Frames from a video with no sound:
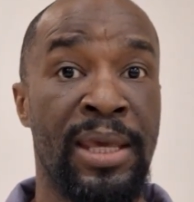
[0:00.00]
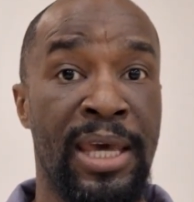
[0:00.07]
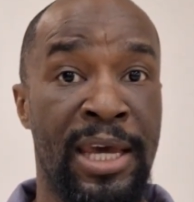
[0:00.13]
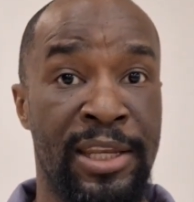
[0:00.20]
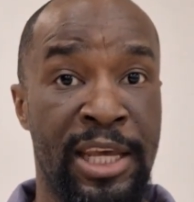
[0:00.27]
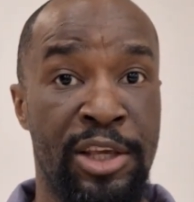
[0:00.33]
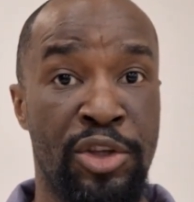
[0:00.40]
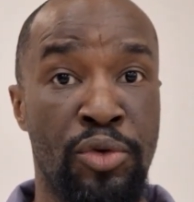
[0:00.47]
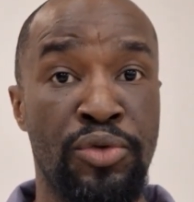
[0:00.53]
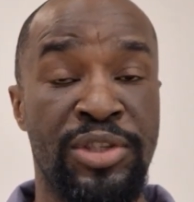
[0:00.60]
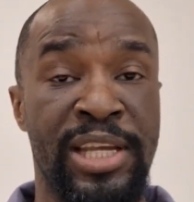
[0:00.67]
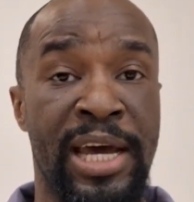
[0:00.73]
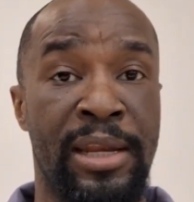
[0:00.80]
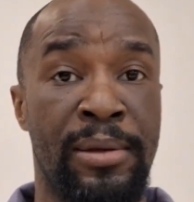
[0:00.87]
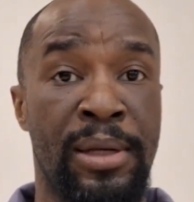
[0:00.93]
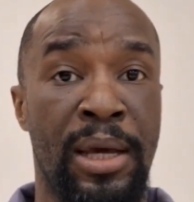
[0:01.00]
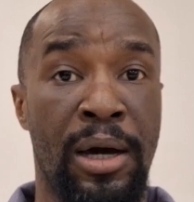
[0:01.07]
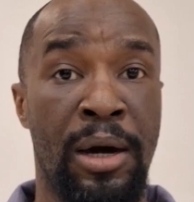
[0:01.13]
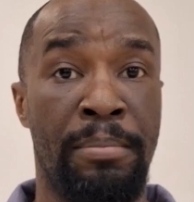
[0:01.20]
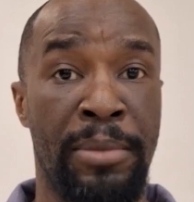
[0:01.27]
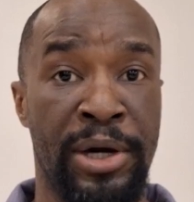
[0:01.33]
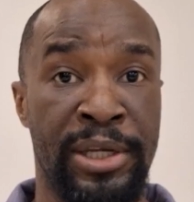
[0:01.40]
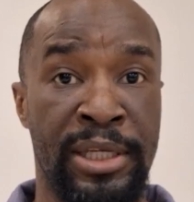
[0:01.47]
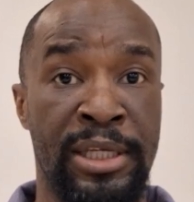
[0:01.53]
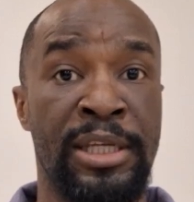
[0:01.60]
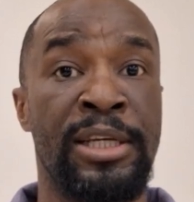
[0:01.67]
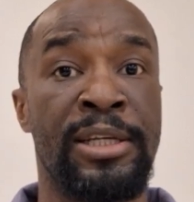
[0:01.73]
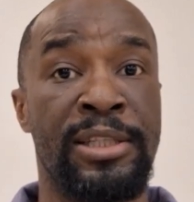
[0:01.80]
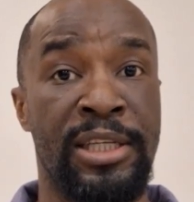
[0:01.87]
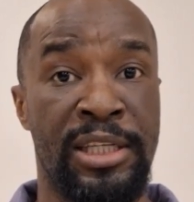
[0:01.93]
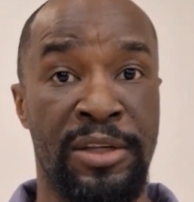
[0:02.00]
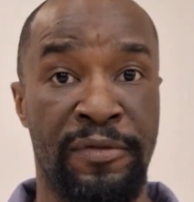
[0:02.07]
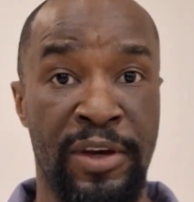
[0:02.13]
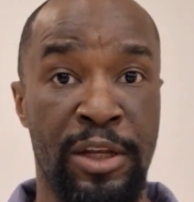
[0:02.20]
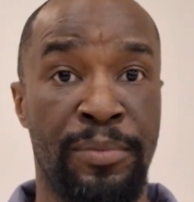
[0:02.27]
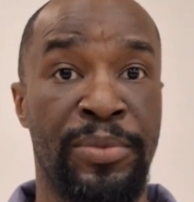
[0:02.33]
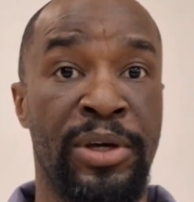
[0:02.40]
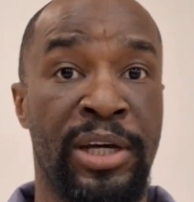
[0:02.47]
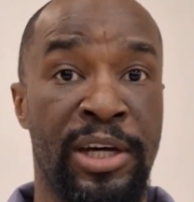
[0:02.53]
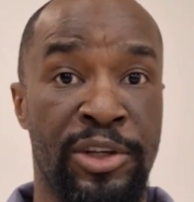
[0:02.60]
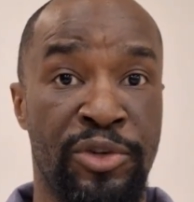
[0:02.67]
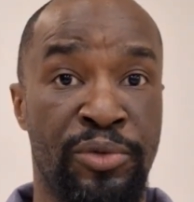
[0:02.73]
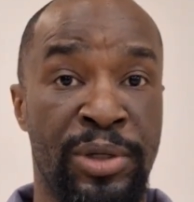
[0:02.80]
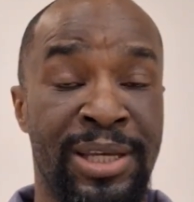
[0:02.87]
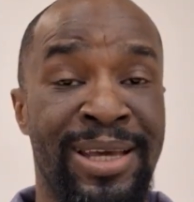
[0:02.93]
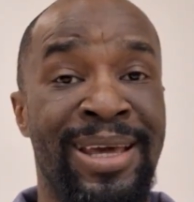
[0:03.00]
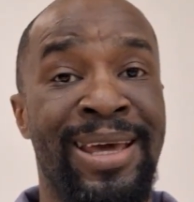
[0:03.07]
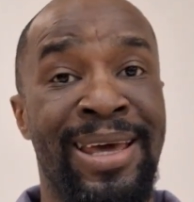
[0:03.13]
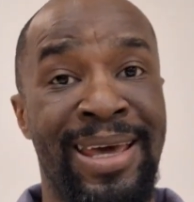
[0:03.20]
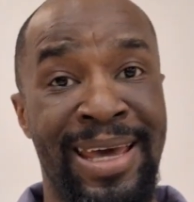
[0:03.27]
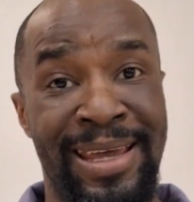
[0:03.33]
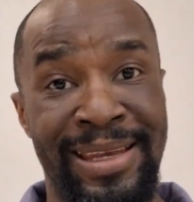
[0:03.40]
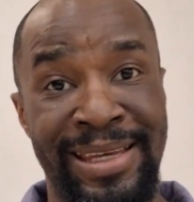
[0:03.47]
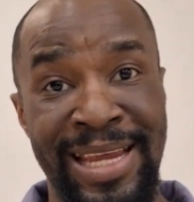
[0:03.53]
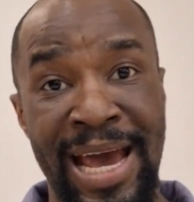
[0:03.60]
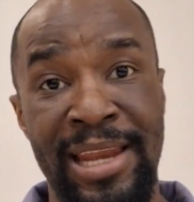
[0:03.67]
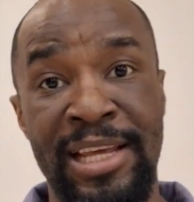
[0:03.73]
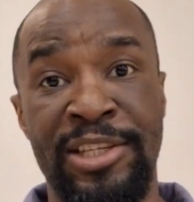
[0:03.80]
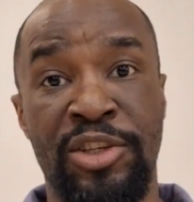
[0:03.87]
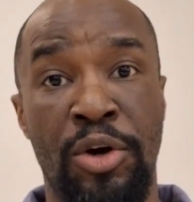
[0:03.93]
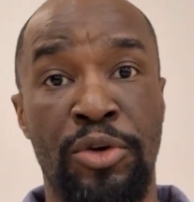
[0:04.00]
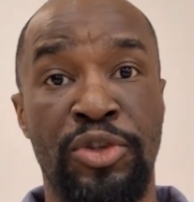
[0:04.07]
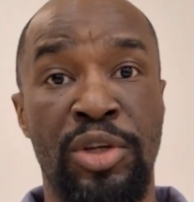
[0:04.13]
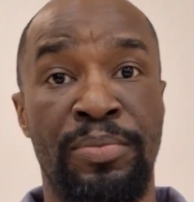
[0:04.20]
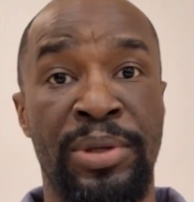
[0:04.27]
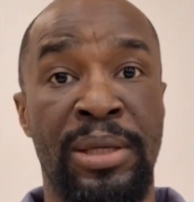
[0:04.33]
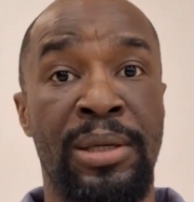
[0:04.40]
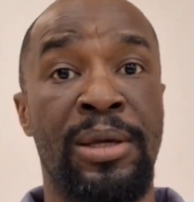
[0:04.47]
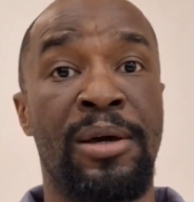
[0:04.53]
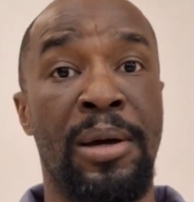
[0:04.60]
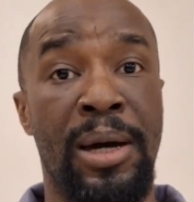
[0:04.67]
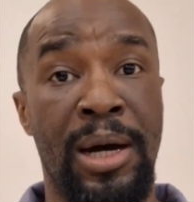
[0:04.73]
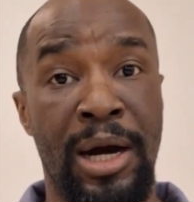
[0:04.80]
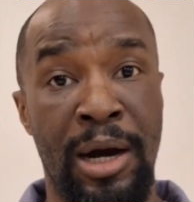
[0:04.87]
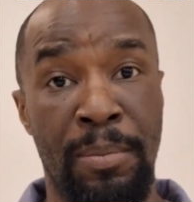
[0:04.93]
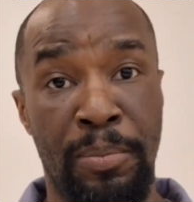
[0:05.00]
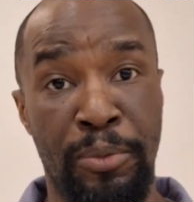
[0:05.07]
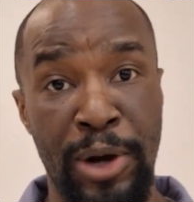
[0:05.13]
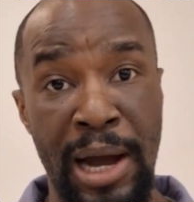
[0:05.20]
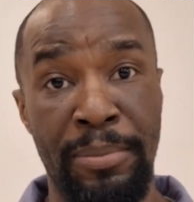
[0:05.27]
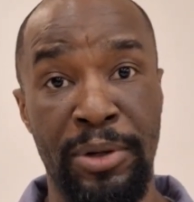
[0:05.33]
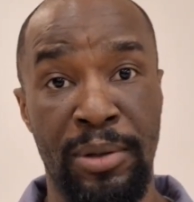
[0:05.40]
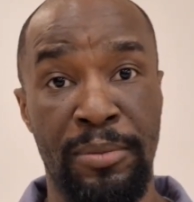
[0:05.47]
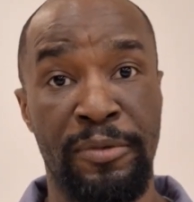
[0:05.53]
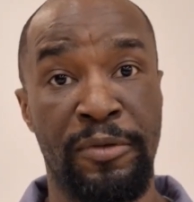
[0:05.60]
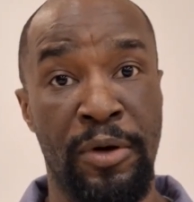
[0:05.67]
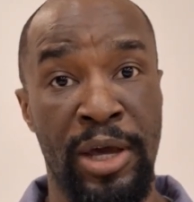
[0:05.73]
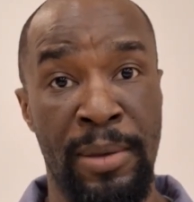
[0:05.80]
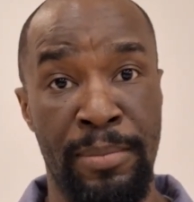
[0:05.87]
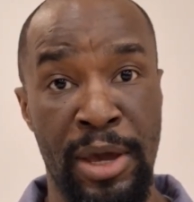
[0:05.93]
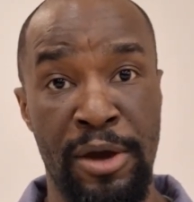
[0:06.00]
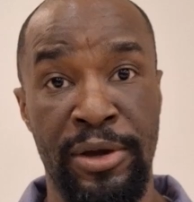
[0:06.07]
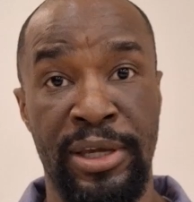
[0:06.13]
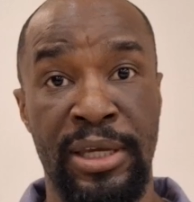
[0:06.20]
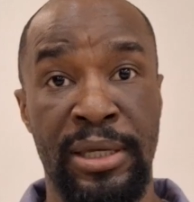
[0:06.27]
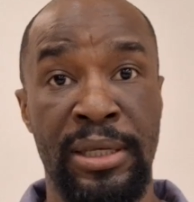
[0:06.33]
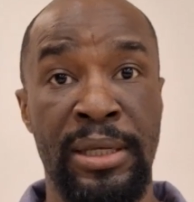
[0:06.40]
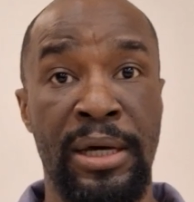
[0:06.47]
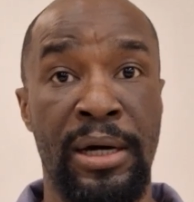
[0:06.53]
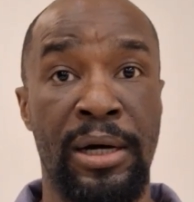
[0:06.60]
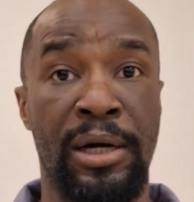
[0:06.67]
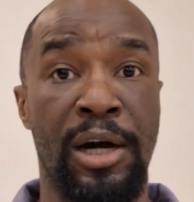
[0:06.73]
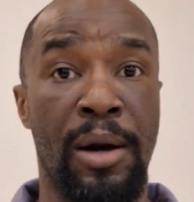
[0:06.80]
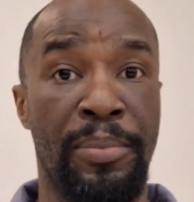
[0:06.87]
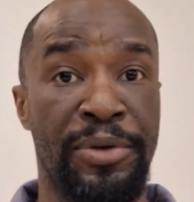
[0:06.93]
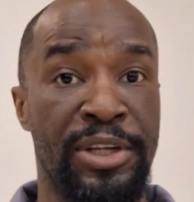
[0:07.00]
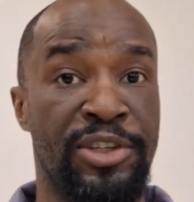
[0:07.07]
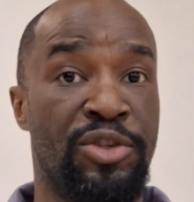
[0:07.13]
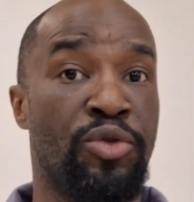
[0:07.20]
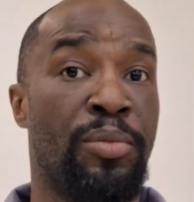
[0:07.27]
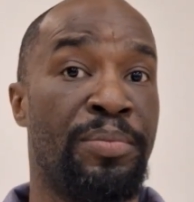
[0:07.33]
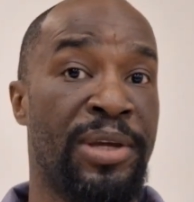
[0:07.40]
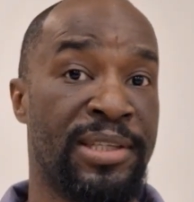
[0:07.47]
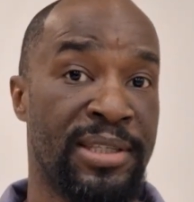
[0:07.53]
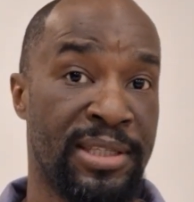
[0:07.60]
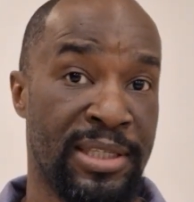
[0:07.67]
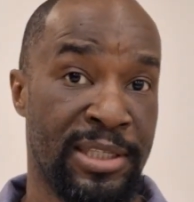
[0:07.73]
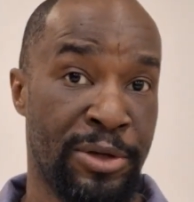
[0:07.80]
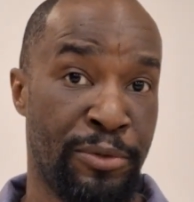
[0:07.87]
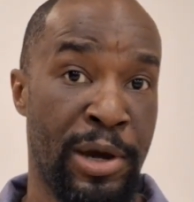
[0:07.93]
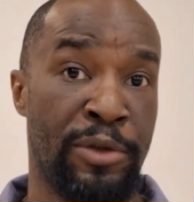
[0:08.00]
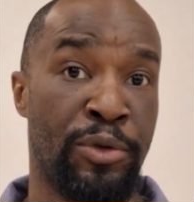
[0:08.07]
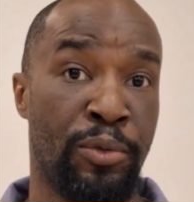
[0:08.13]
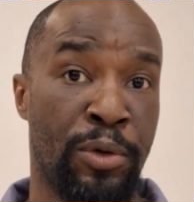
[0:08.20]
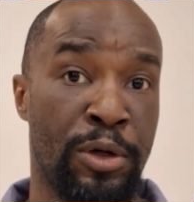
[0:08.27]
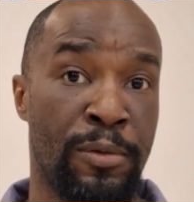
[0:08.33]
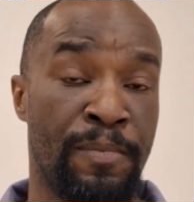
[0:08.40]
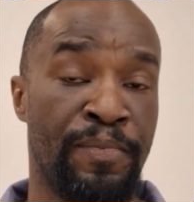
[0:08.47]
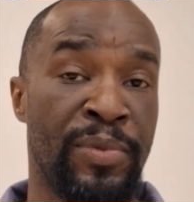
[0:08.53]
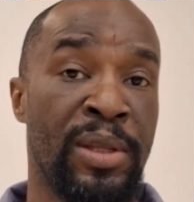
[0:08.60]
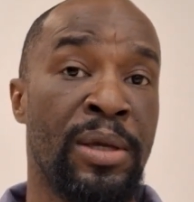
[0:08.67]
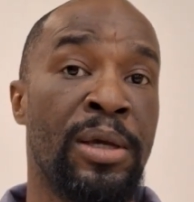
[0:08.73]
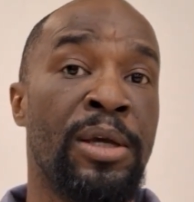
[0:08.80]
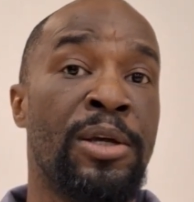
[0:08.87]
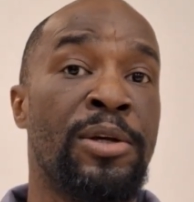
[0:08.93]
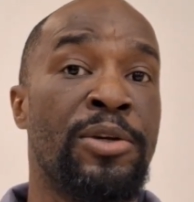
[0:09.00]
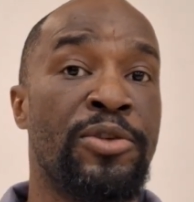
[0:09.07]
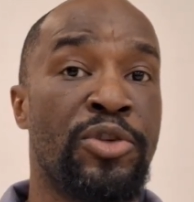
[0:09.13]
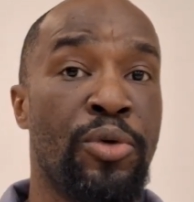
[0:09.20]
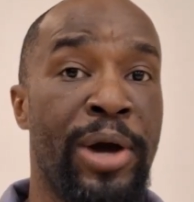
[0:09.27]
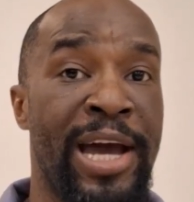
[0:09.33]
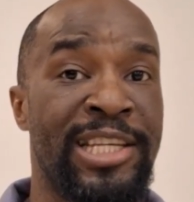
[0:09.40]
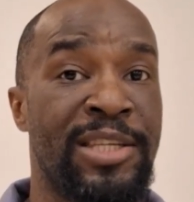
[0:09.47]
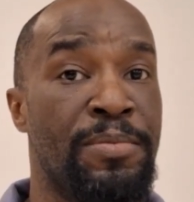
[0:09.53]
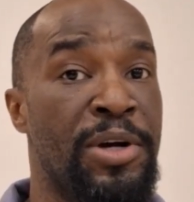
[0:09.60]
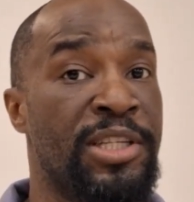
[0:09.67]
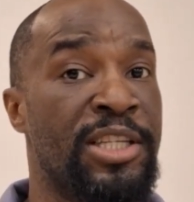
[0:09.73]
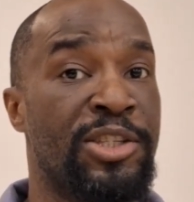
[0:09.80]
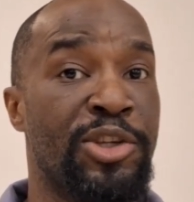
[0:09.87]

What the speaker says: And then use that money to develop your country. And that is going to be a problem for American companies doing businesses around the world. So as much as